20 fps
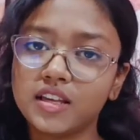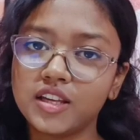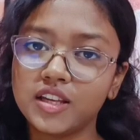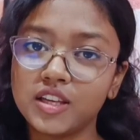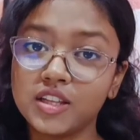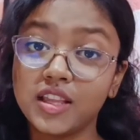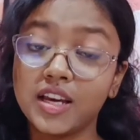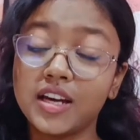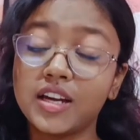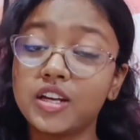
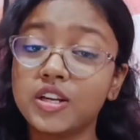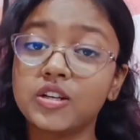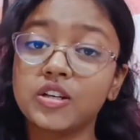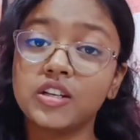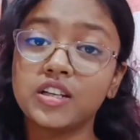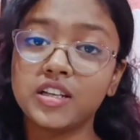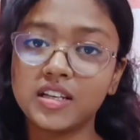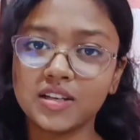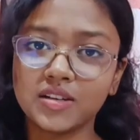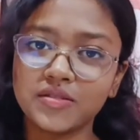thing
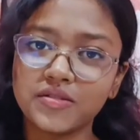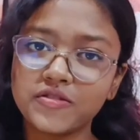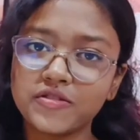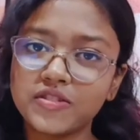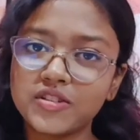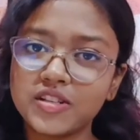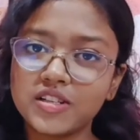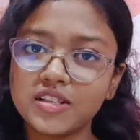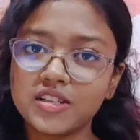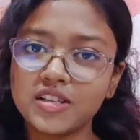that you could
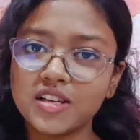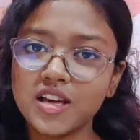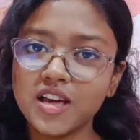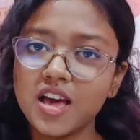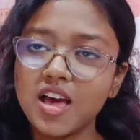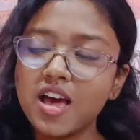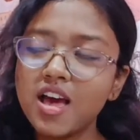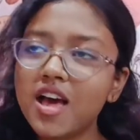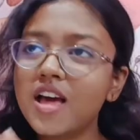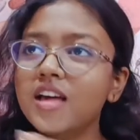gift
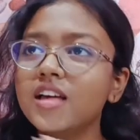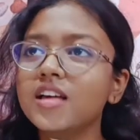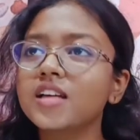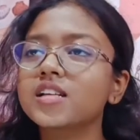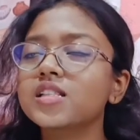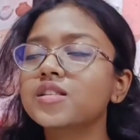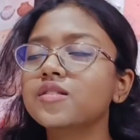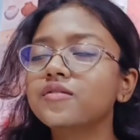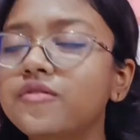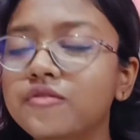
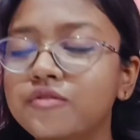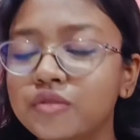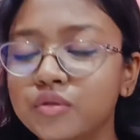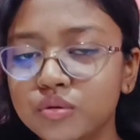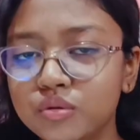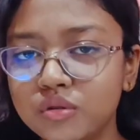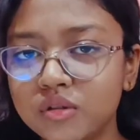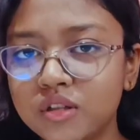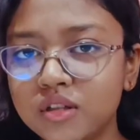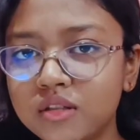is
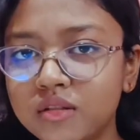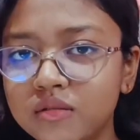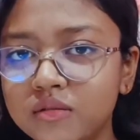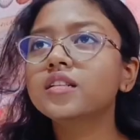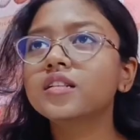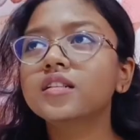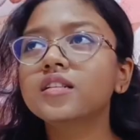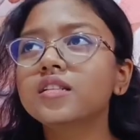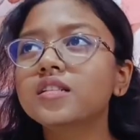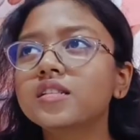food.
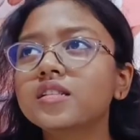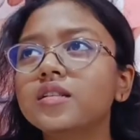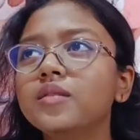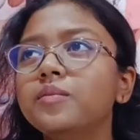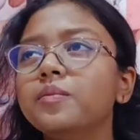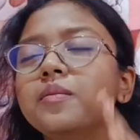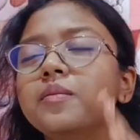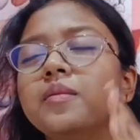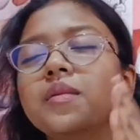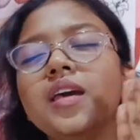
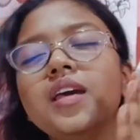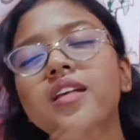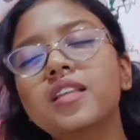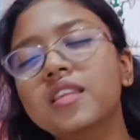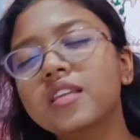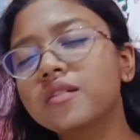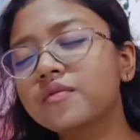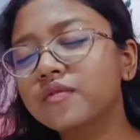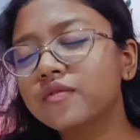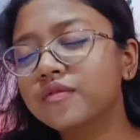Literally
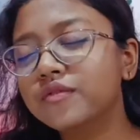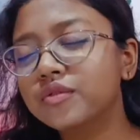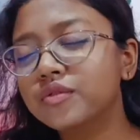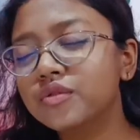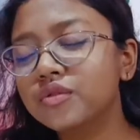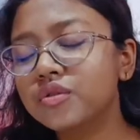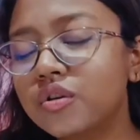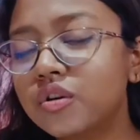make them